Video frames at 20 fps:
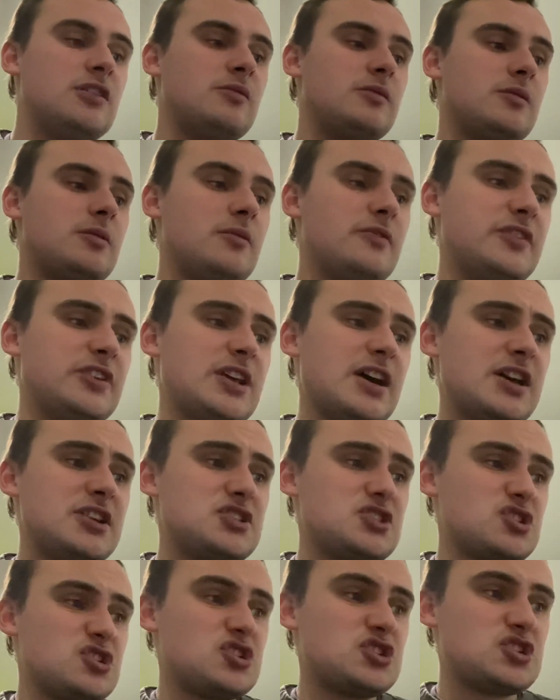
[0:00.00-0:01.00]
other than that, it's
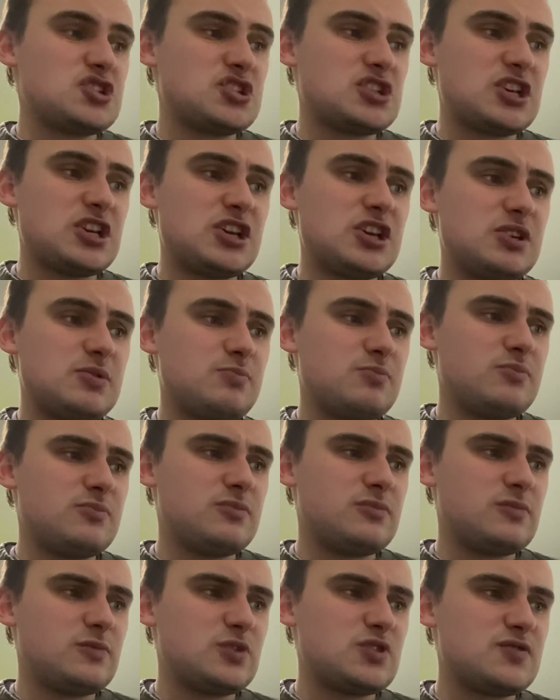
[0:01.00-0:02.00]
just
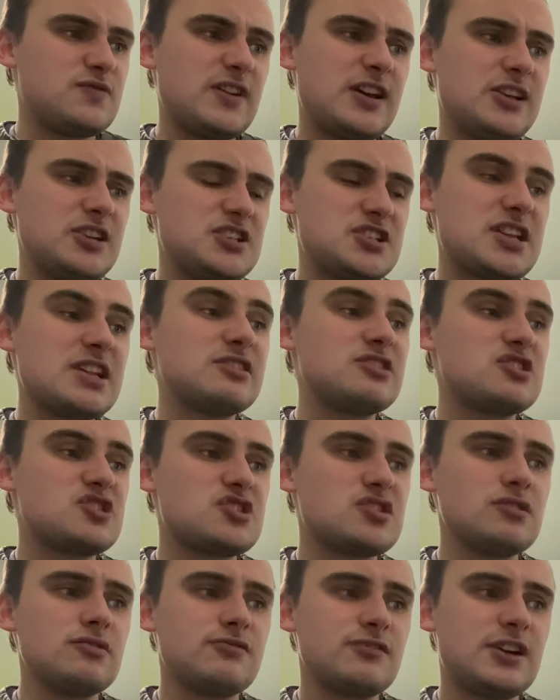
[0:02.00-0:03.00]
fairly standard
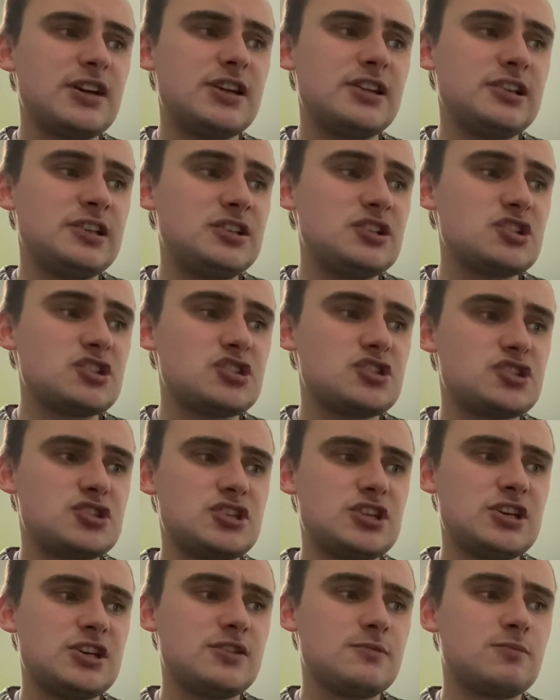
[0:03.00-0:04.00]
stuff, really. Just
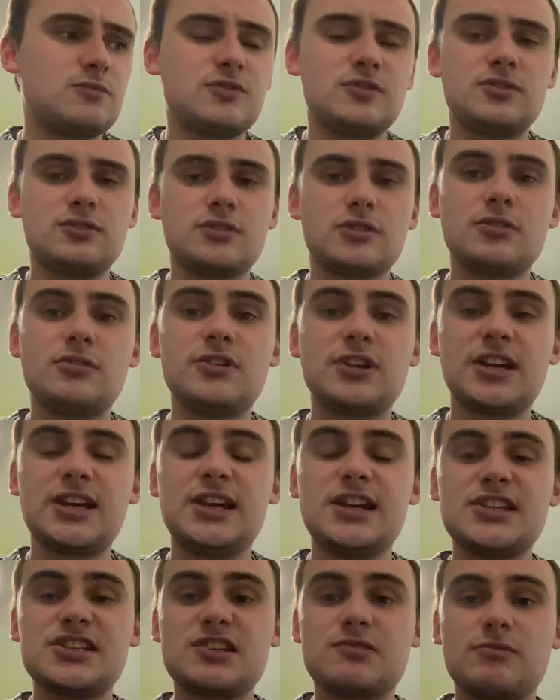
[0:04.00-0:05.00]
going to
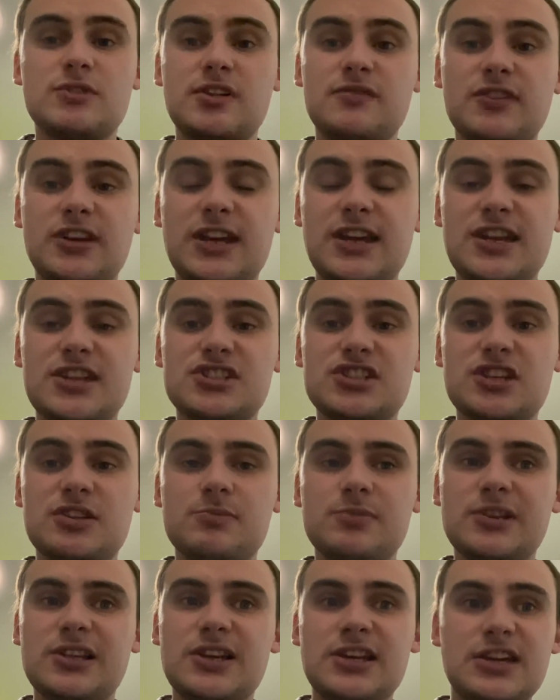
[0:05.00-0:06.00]
Gateshead whenever Gateshead are
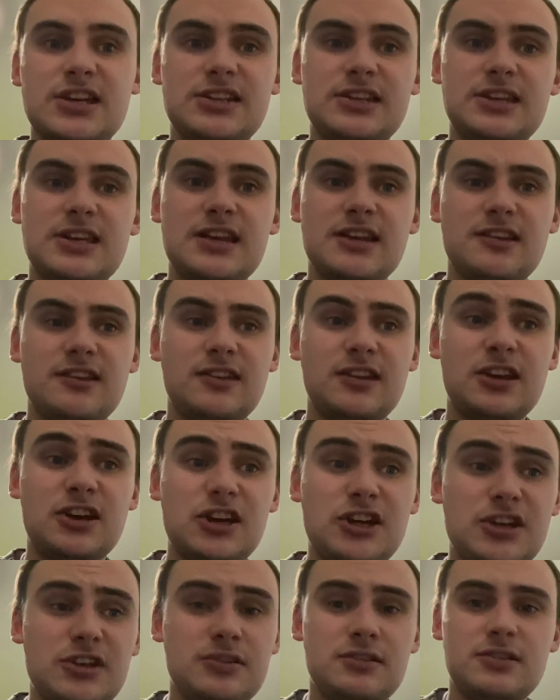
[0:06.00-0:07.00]
playing,
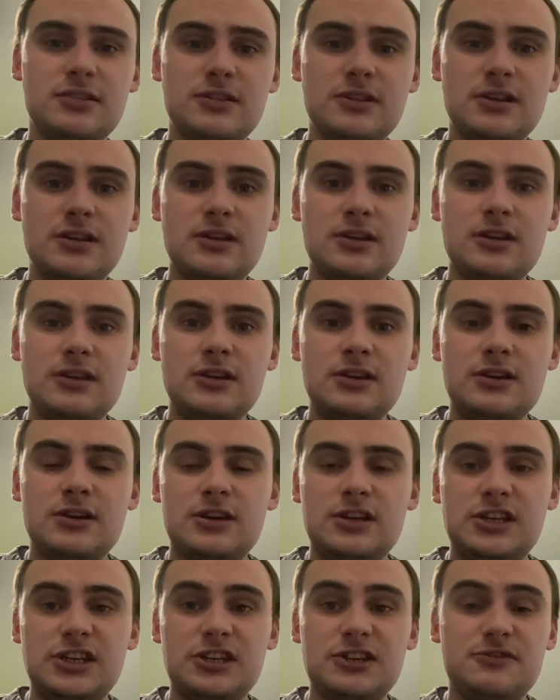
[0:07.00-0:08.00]
then
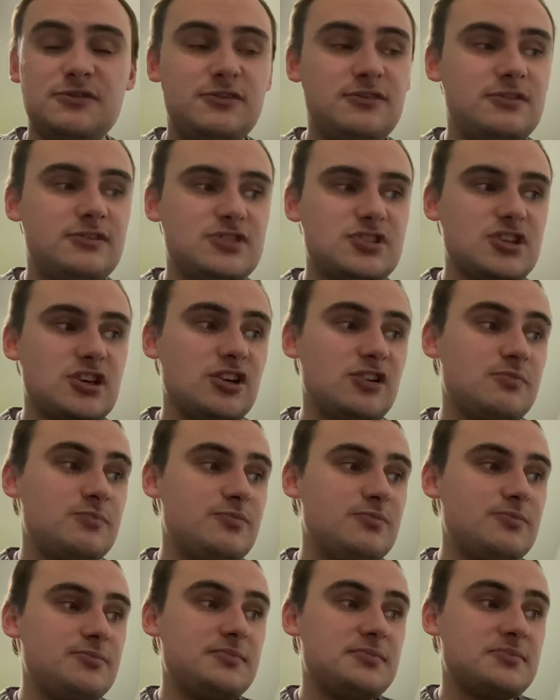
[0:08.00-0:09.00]
your sort of
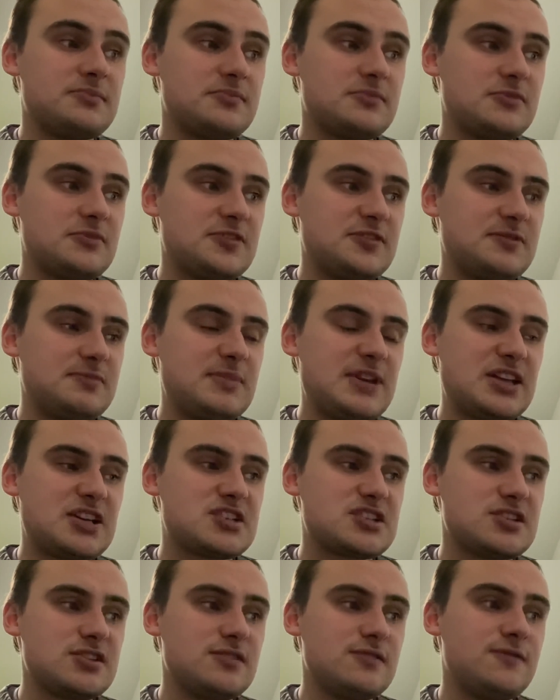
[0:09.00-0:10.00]

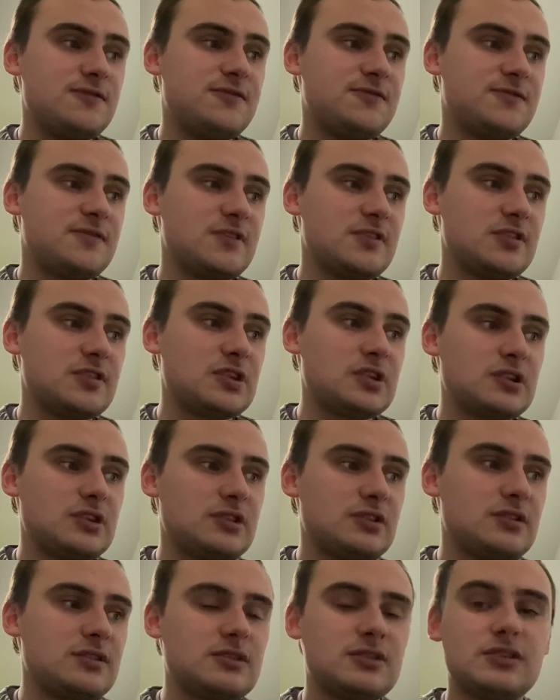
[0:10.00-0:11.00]
mix of
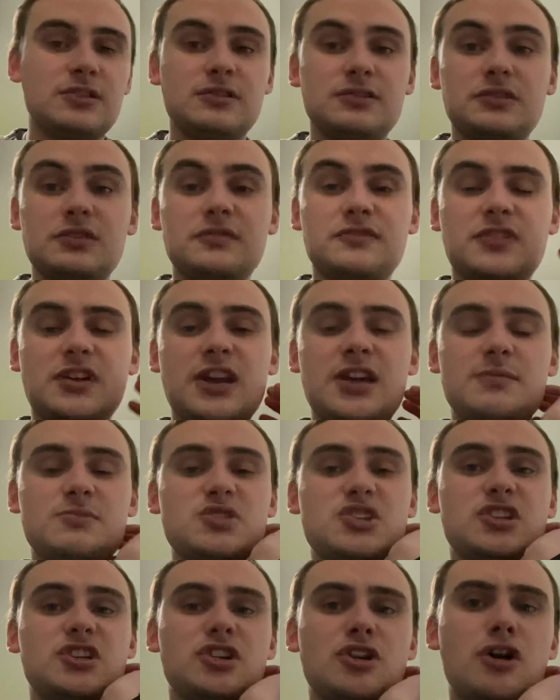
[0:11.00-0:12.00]
games
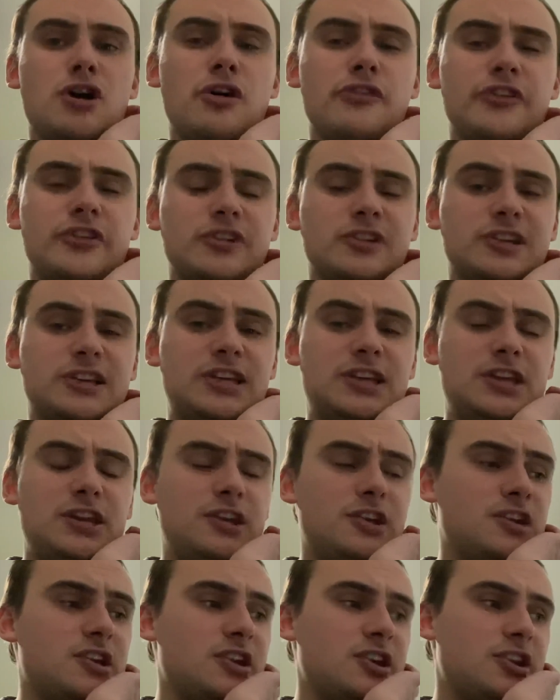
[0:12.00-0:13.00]
in the Northern
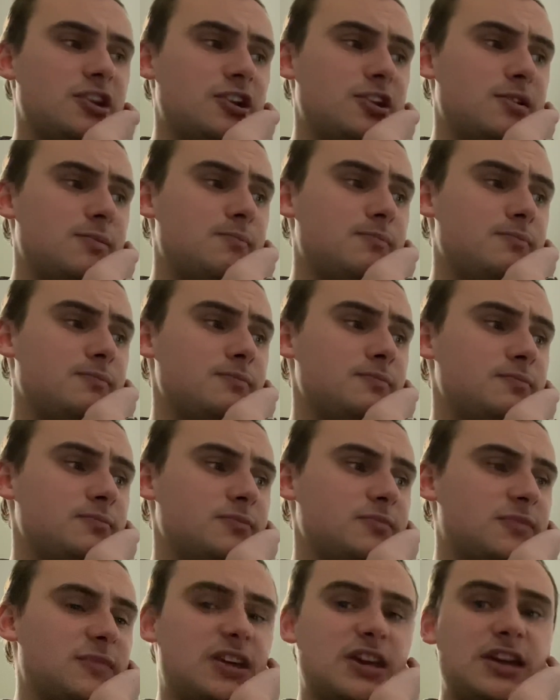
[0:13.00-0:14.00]
League,
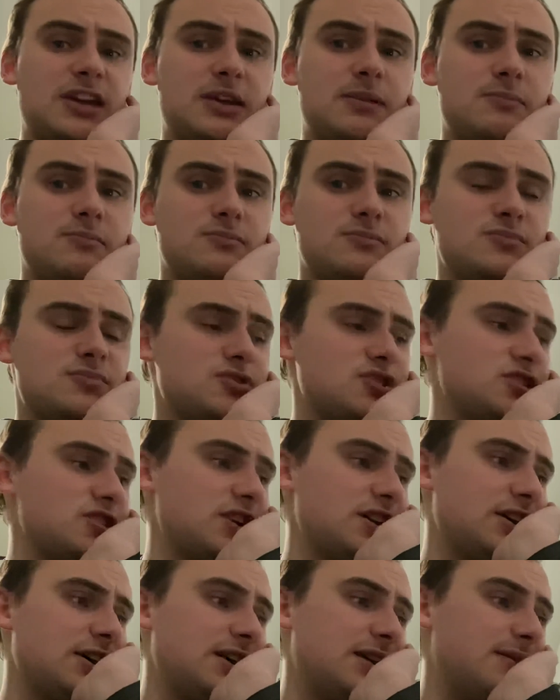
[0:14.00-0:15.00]
games
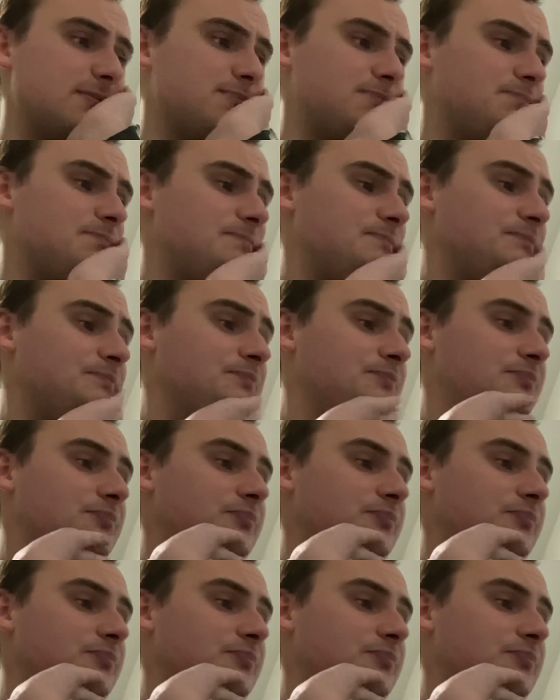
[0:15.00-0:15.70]
in